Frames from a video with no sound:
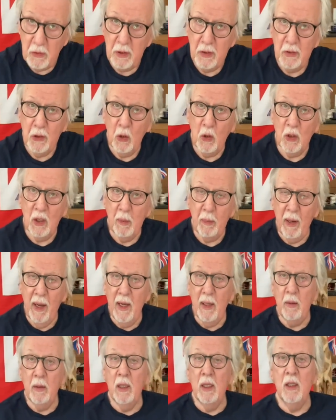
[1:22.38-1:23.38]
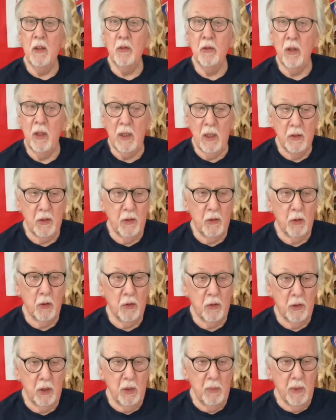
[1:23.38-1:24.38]
to talk about. I'll try not to
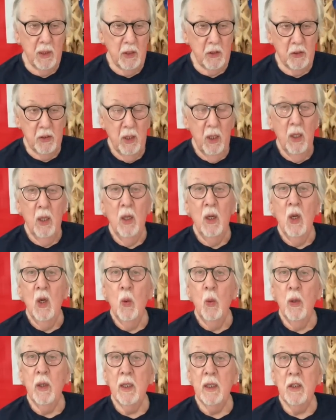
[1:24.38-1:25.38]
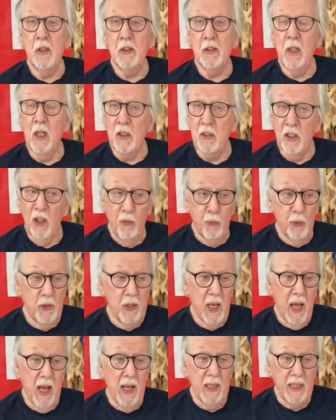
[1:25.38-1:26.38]
talk too much. We're going to start off with
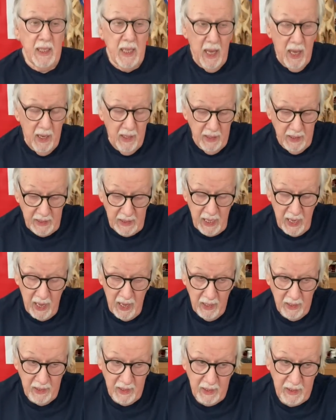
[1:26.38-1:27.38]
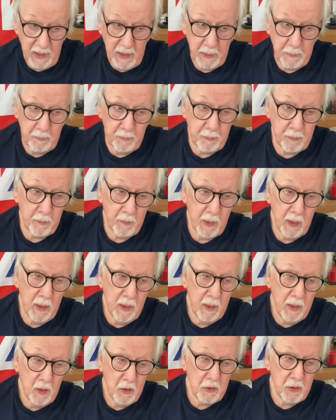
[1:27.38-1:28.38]
Halle, Halle, Halle.
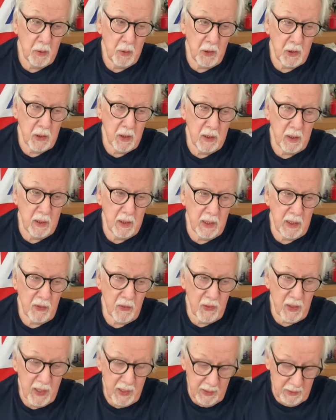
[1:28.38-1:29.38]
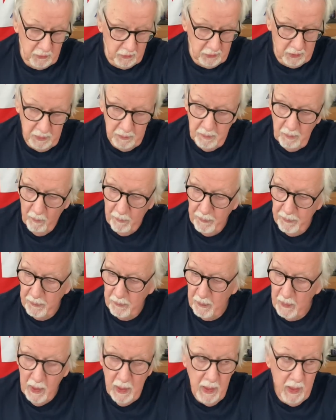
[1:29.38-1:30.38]
So you're going to need that.
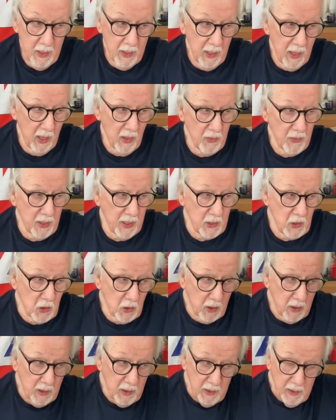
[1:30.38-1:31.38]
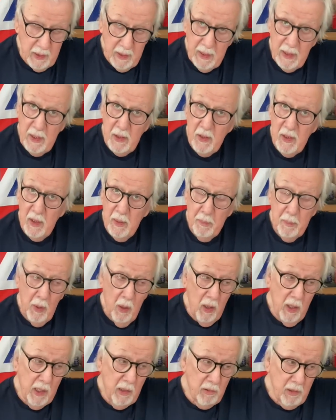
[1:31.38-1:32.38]
And then you're going to need your
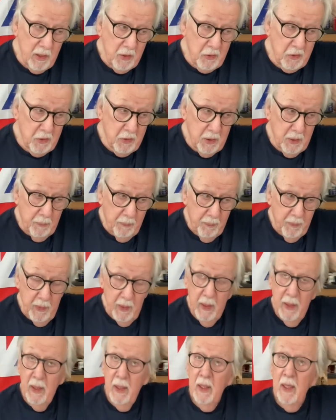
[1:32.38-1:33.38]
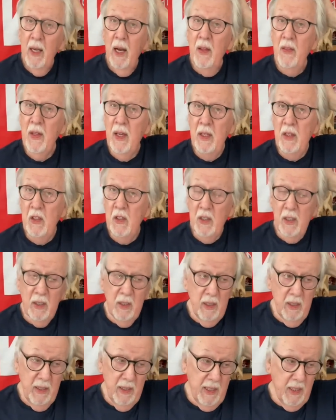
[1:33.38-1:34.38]
Myras. And then you're going
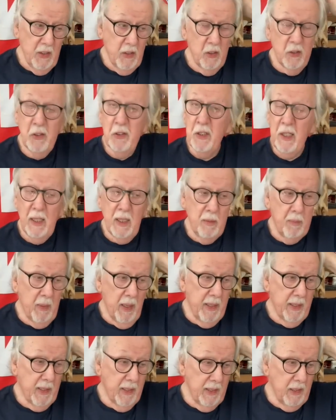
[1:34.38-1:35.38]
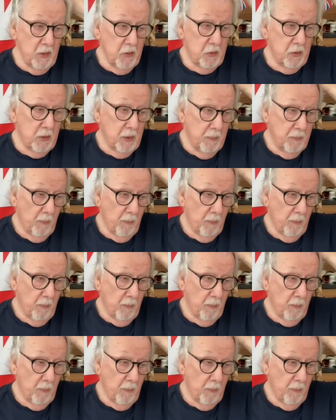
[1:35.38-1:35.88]
to need your sing medleys.